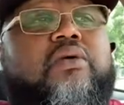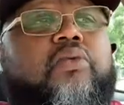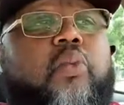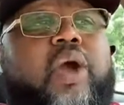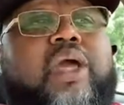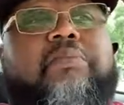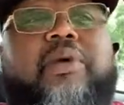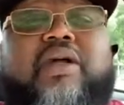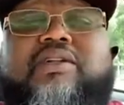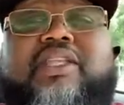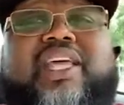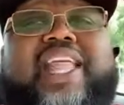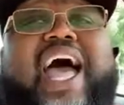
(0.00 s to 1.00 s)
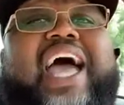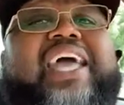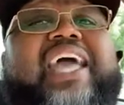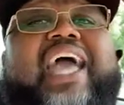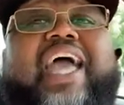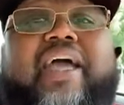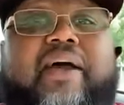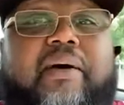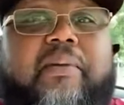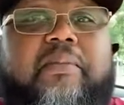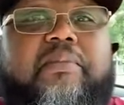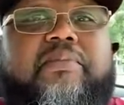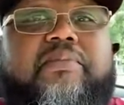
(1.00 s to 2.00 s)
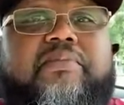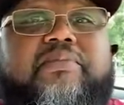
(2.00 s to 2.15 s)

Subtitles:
way better than I am,